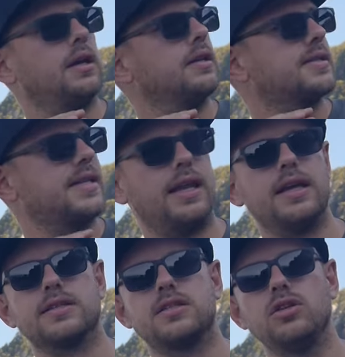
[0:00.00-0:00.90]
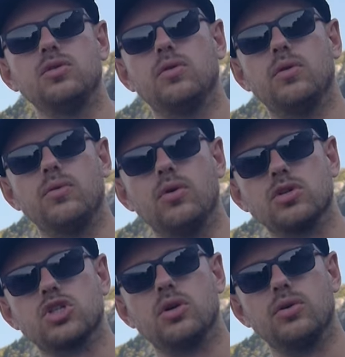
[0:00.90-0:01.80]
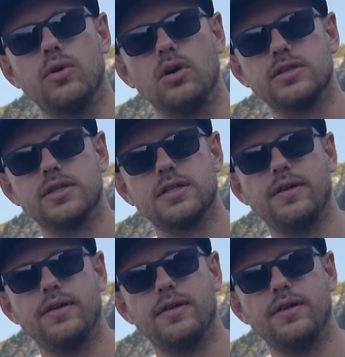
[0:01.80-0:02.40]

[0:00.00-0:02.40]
It's Zenaq's new rockshore rod,